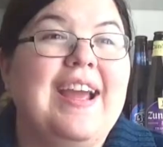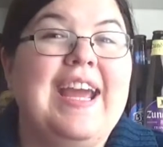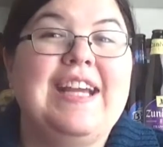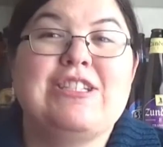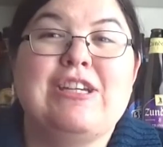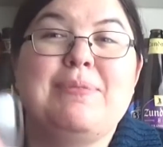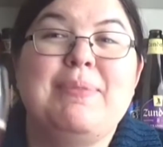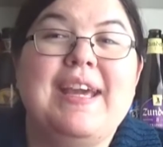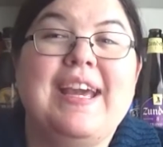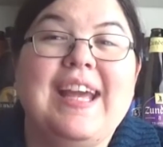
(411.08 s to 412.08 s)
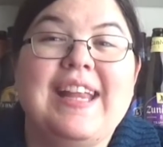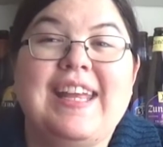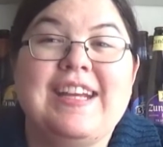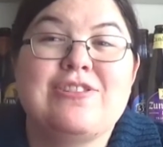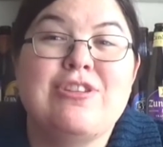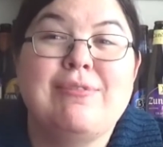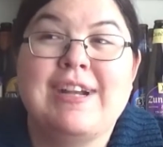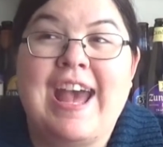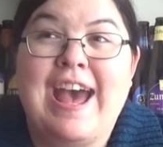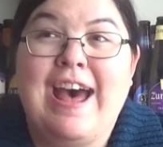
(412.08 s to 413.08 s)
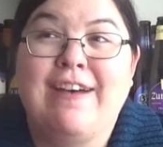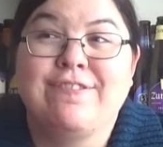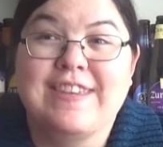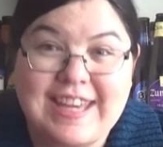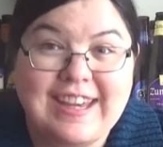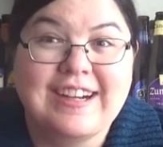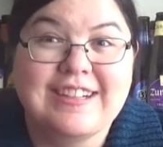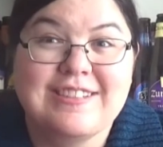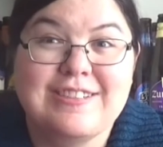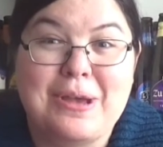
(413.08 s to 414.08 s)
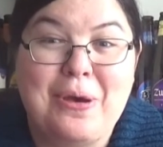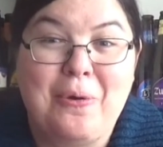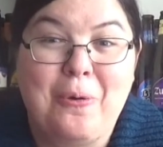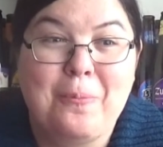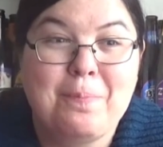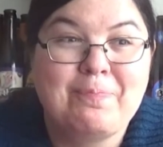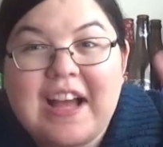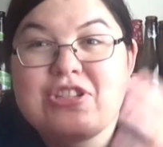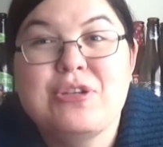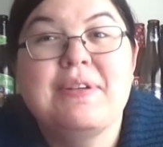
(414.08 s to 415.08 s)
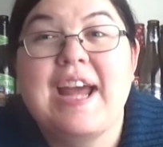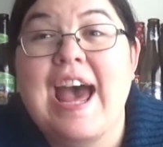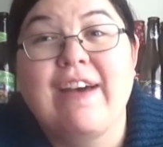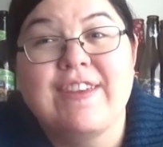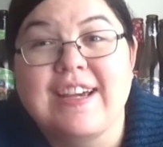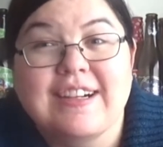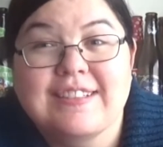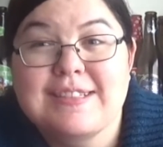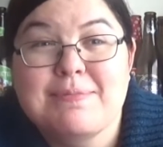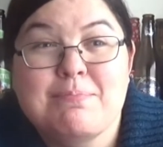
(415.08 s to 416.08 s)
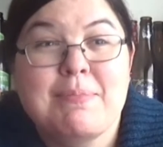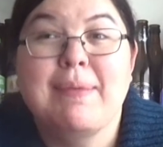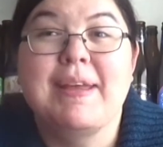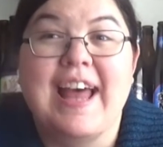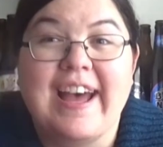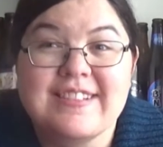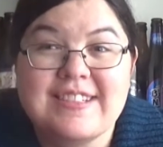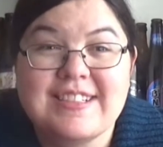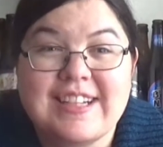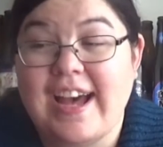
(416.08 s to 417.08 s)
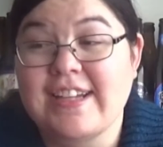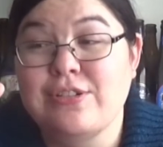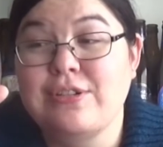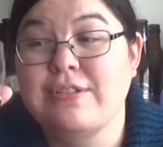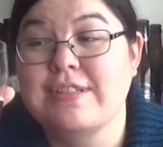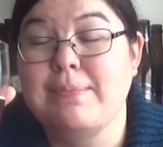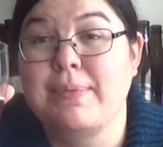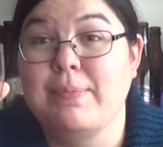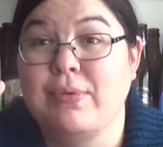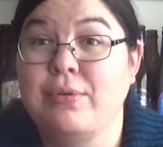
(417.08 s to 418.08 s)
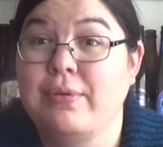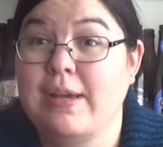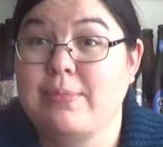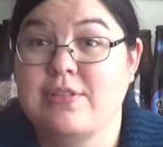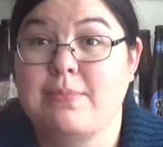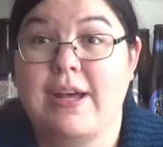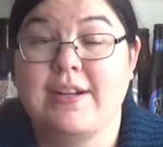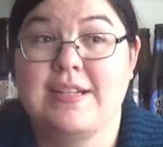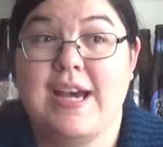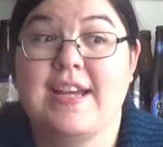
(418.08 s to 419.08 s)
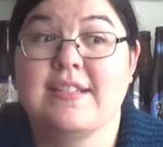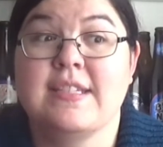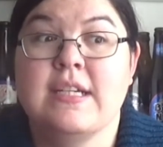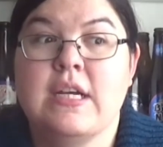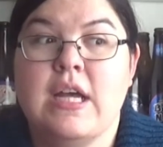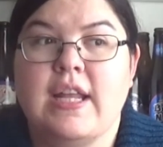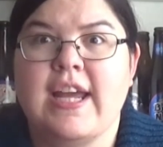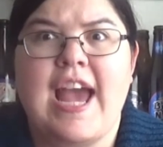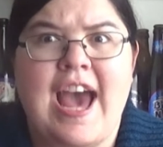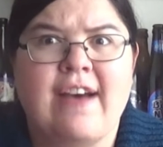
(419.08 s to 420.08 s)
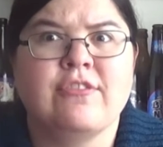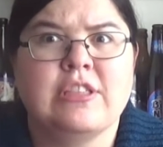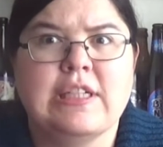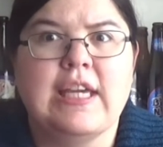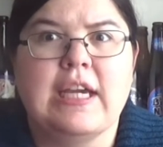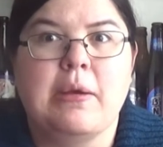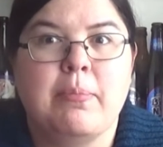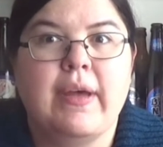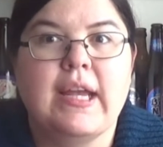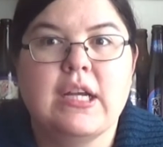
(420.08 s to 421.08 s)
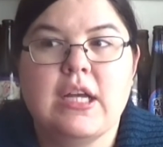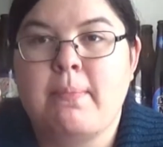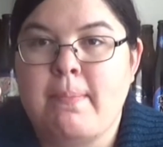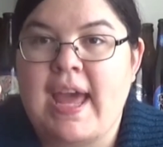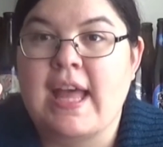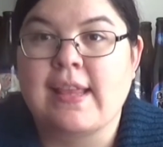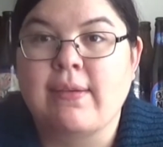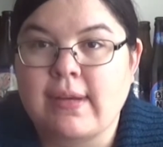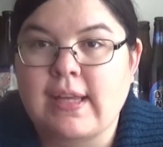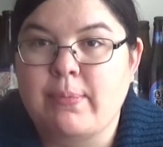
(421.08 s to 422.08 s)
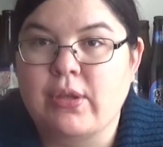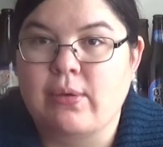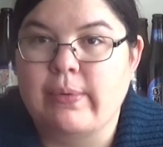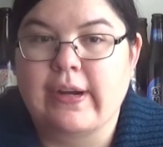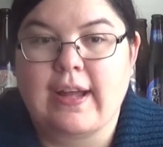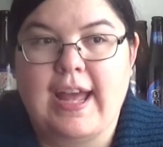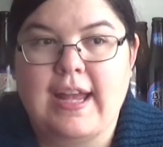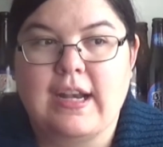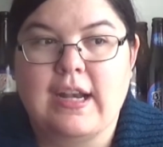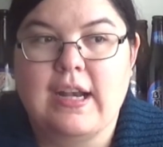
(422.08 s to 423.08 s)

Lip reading: It took me like 2.5 years, so 2.5 years, maybe less. I do know some people who are able to monetize like after a year, but man, they really put the work in.